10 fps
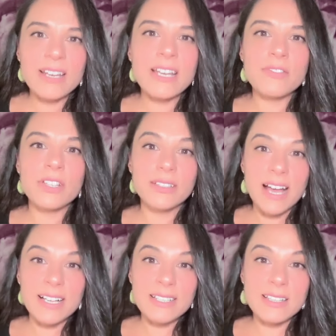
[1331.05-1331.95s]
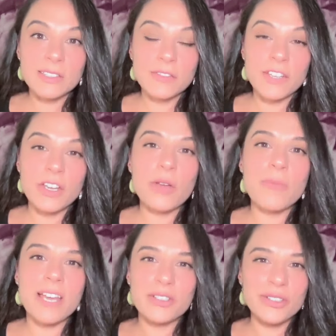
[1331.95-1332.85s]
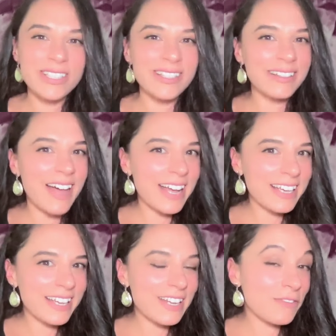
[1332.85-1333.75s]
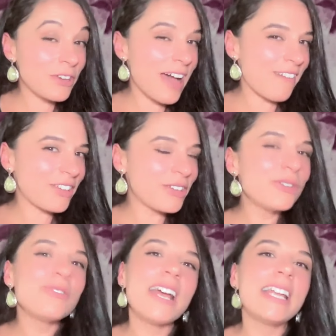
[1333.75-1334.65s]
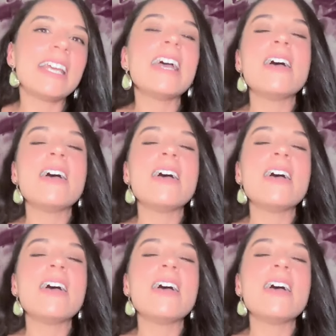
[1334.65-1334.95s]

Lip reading: If you liked this video, make sure to like it. If you haven't already,